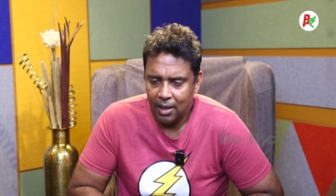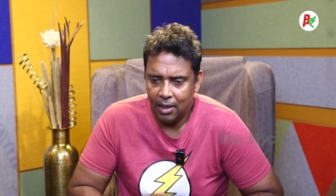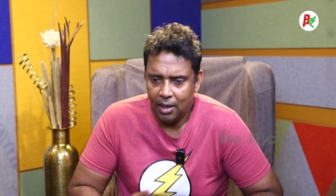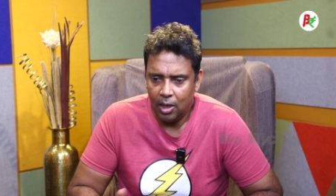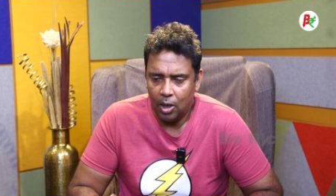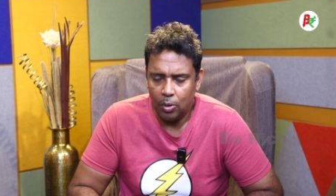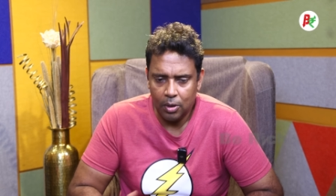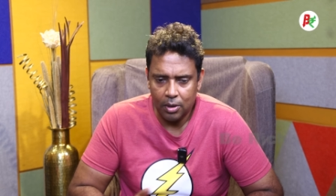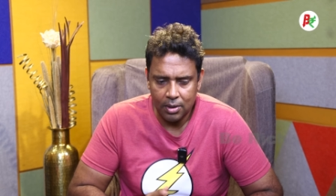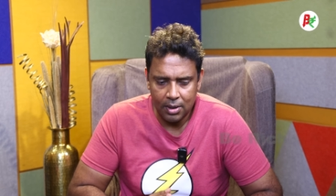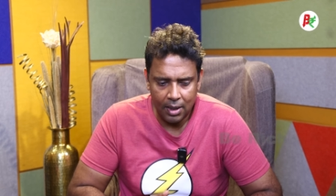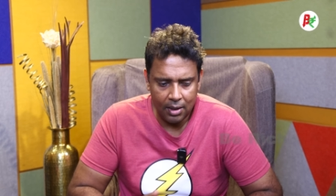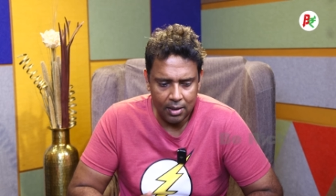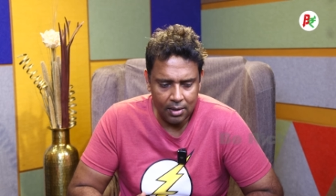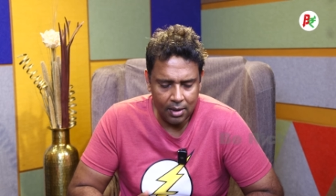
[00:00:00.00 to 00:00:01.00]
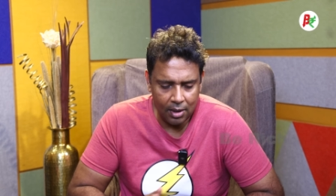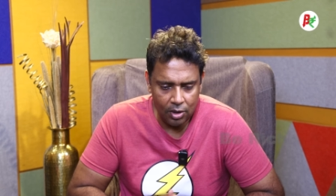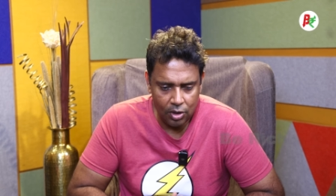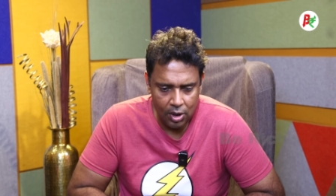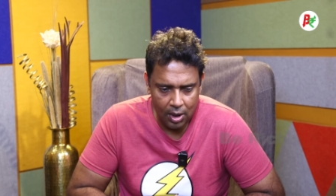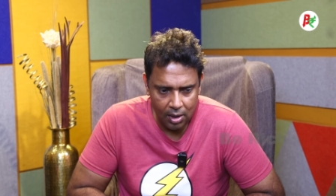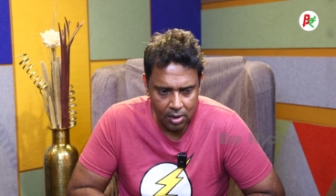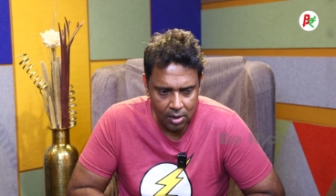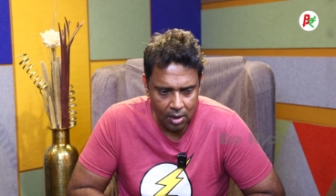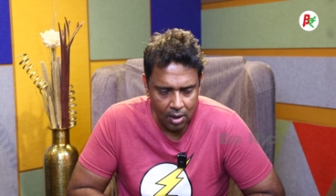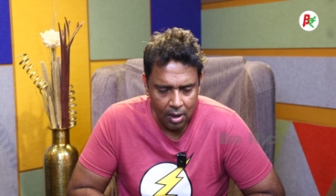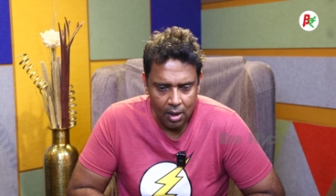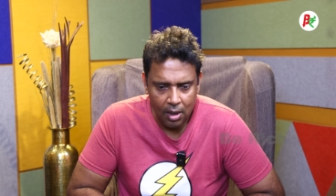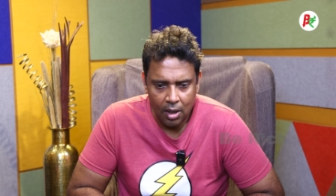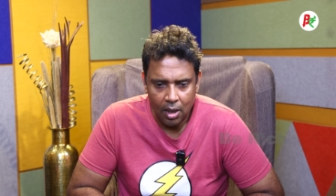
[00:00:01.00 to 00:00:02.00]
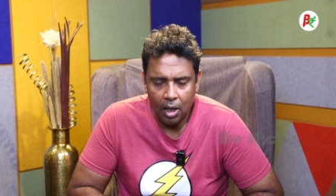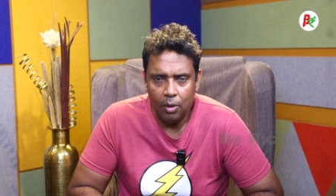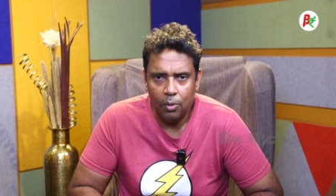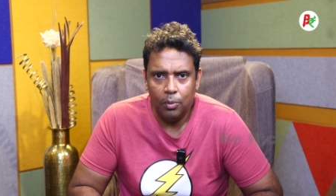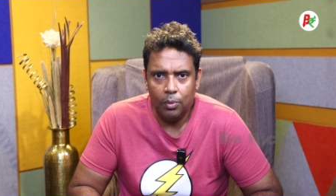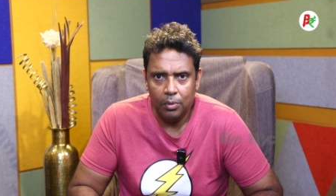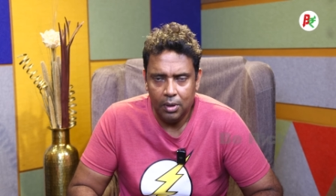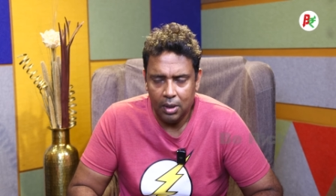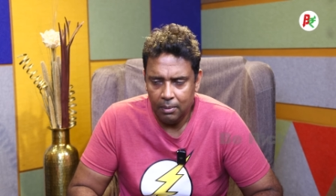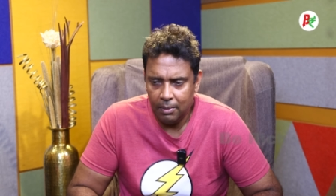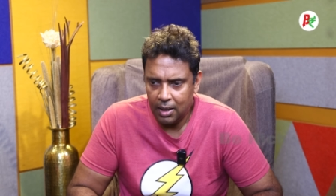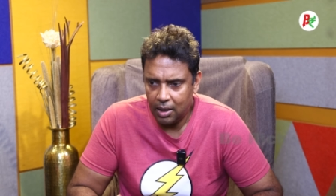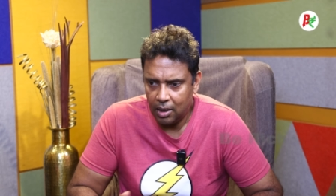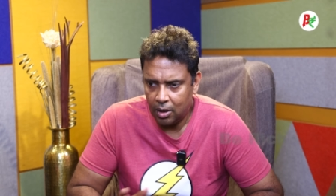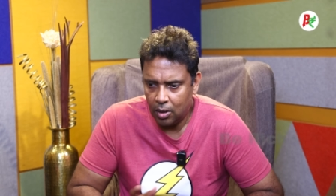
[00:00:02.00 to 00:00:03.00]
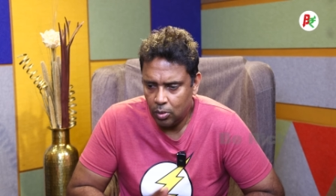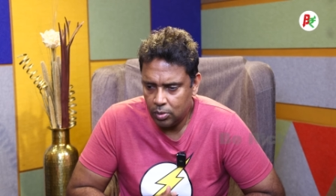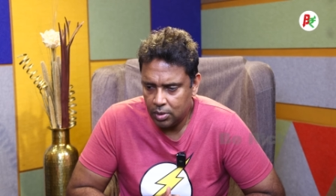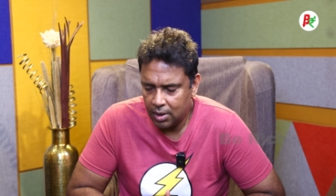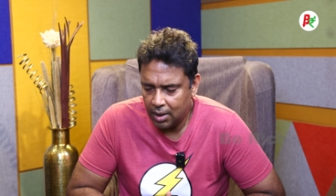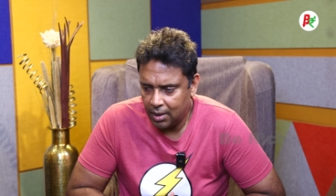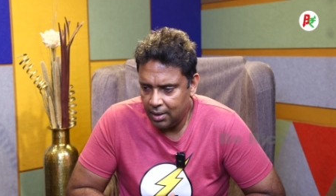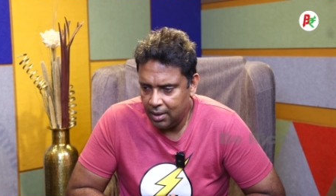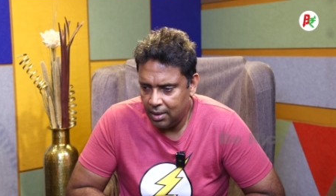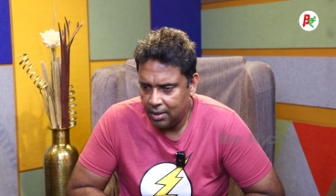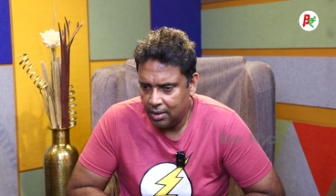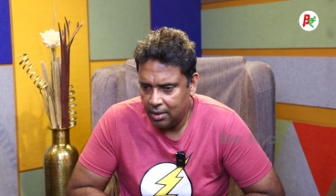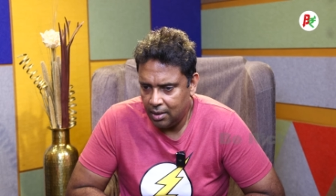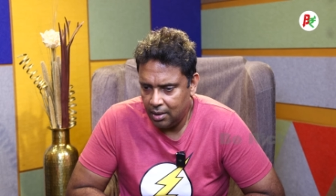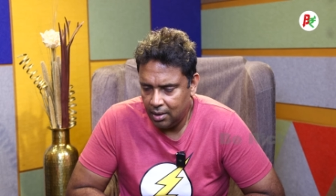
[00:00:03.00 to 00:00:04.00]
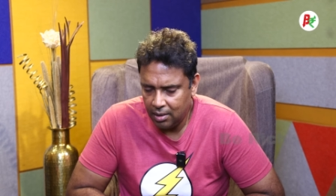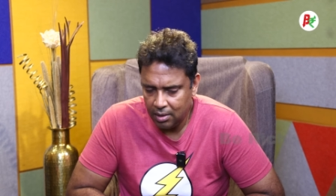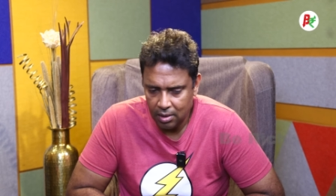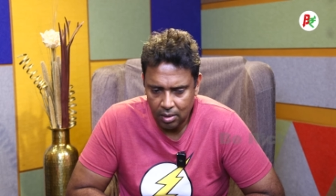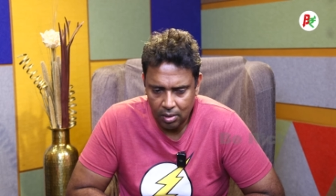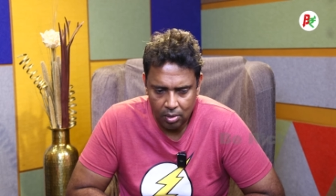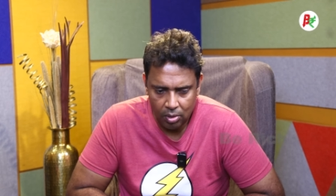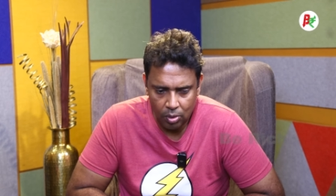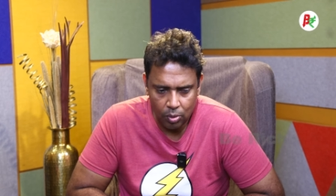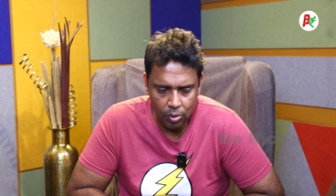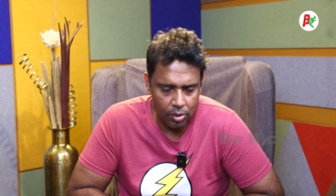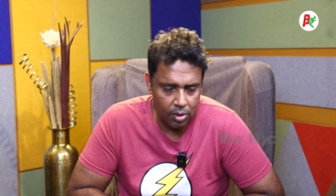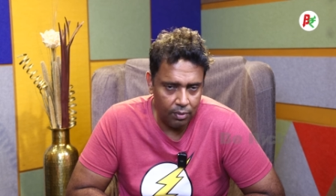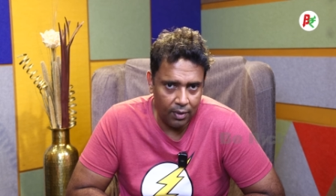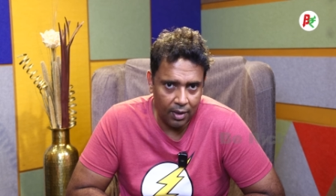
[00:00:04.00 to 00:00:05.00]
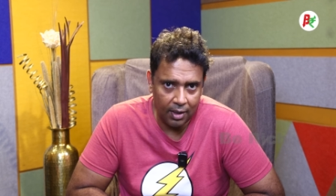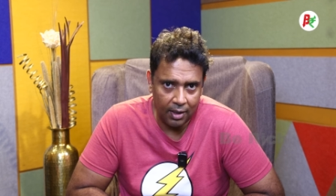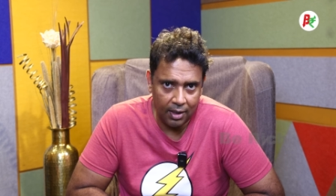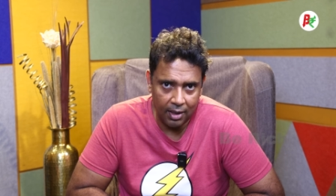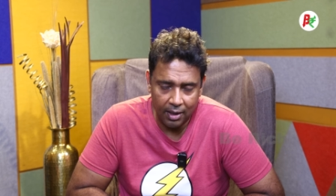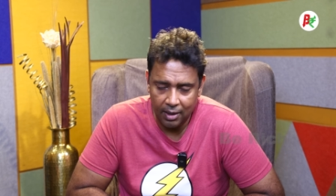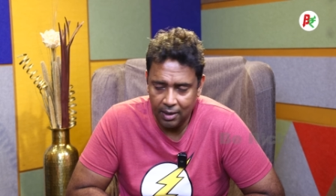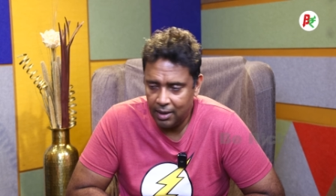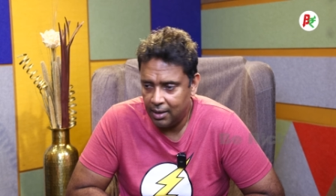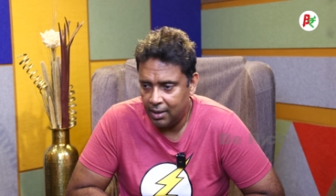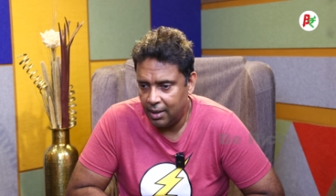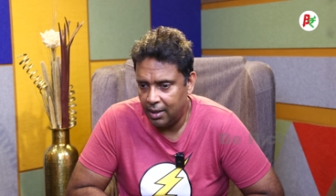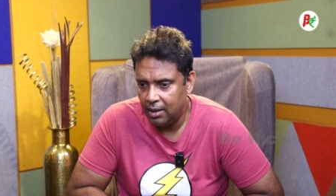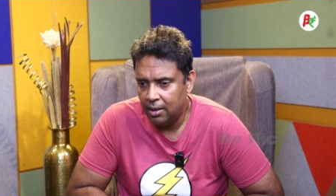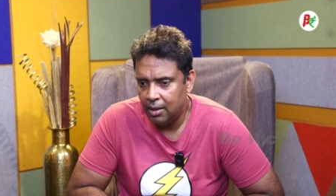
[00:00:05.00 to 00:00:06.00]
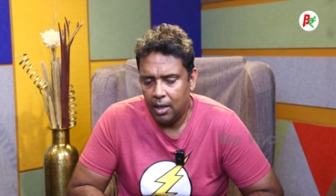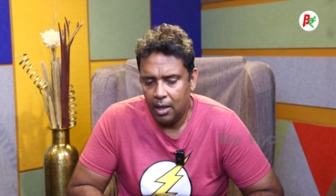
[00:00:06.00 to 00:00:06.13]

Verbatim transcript: and how your status can change, how Demat accounts are created and used for an NRI,